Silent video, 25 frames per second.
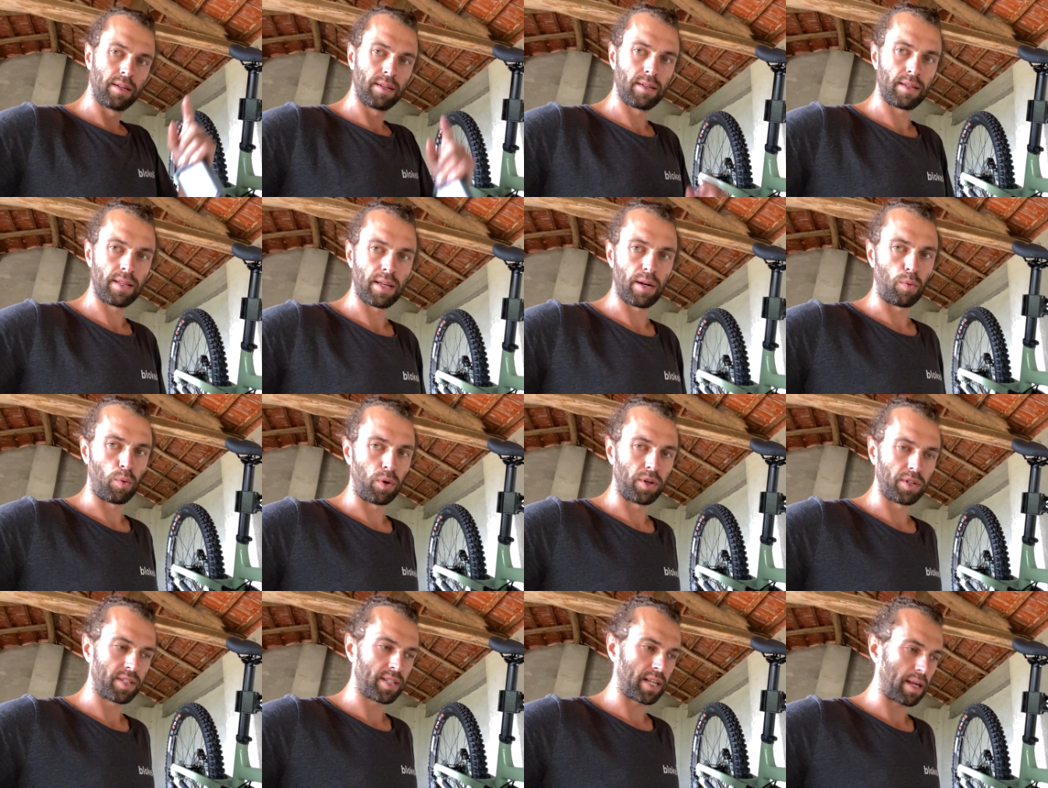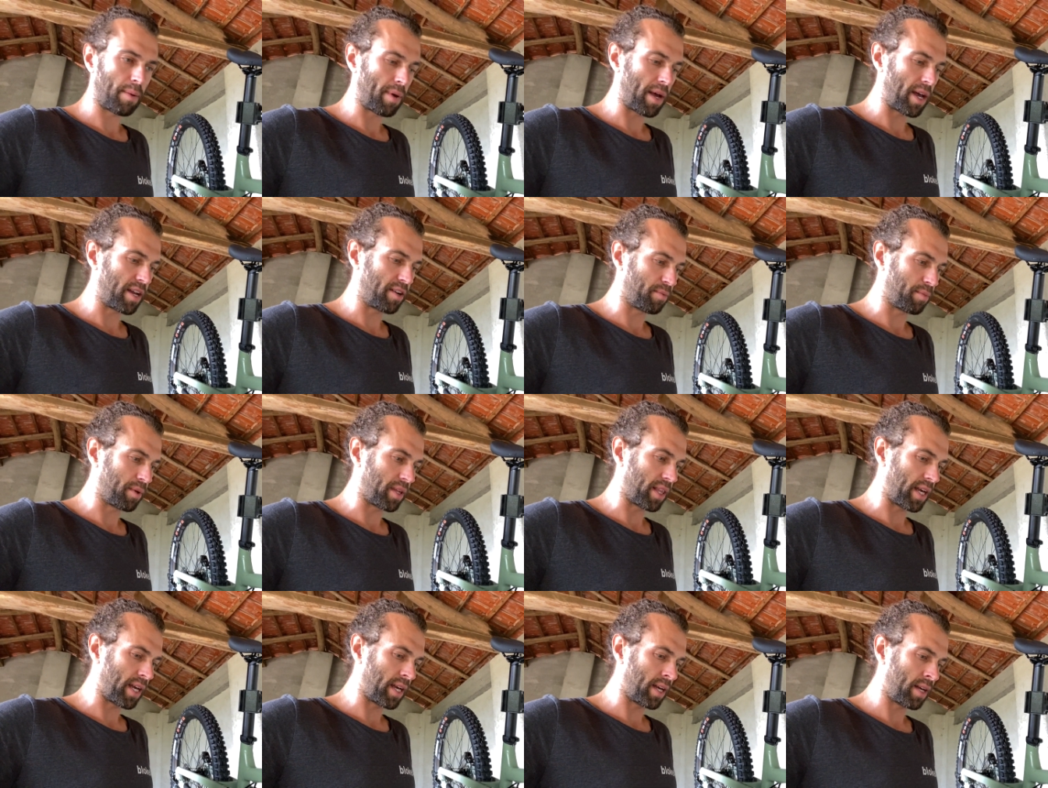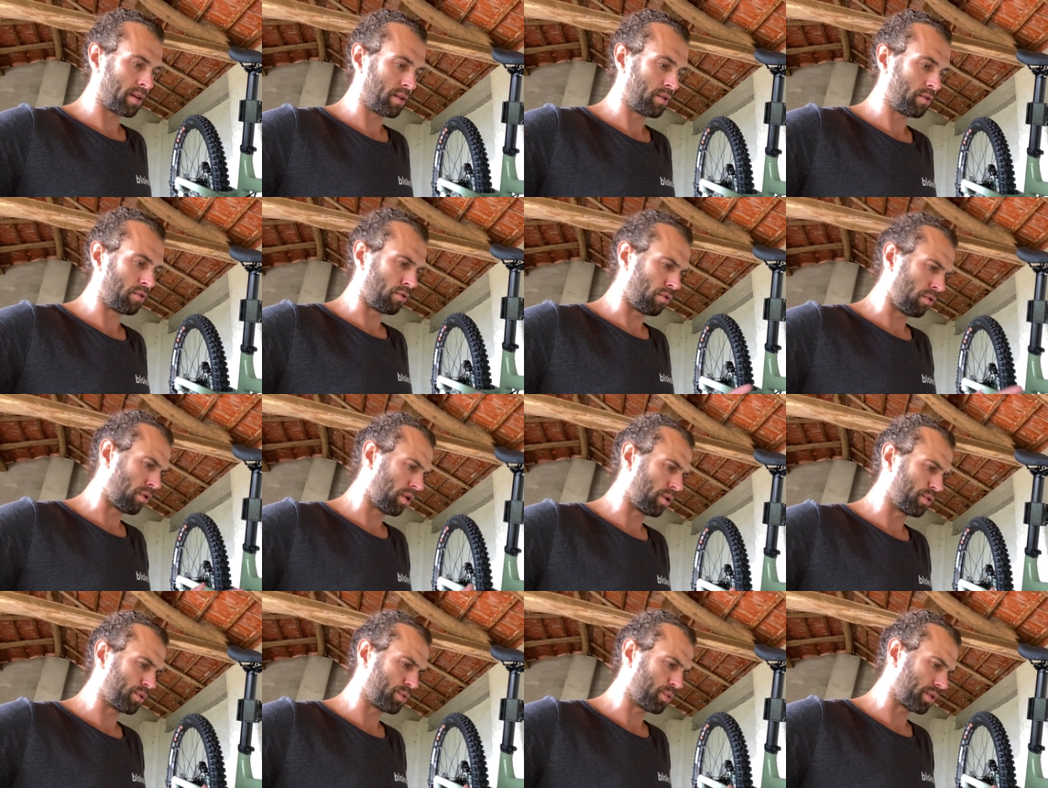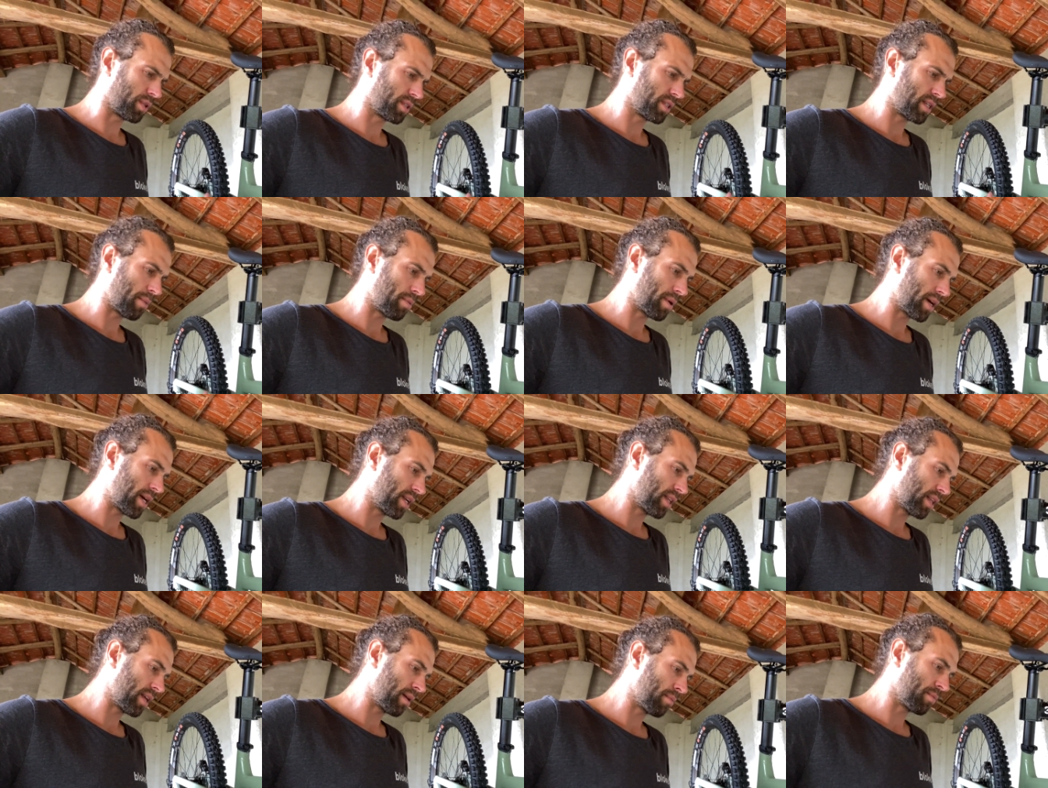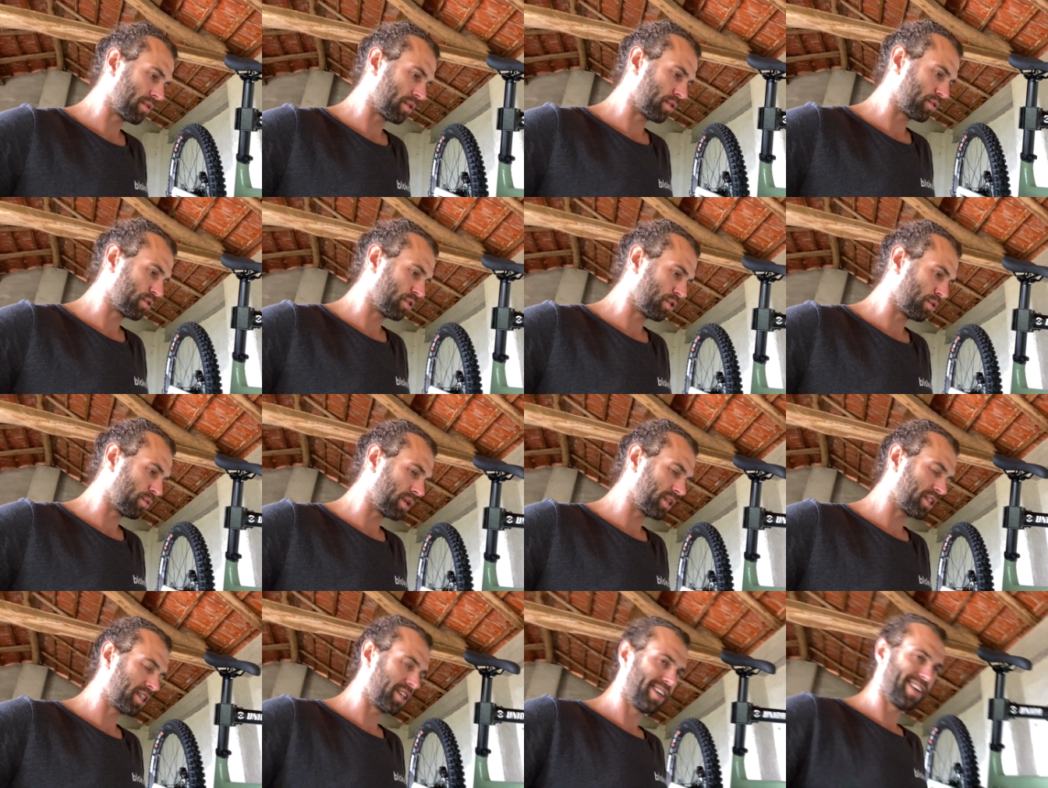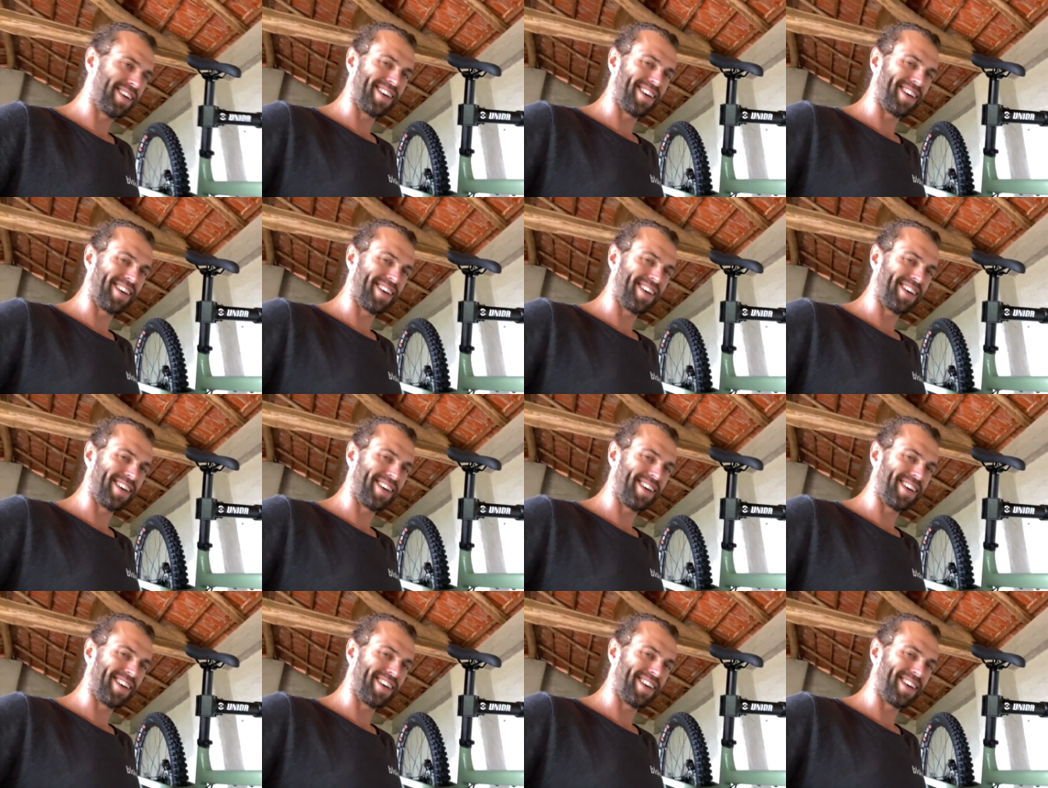they're one step ahead of me there, or I was one step ahead of them, not sure which.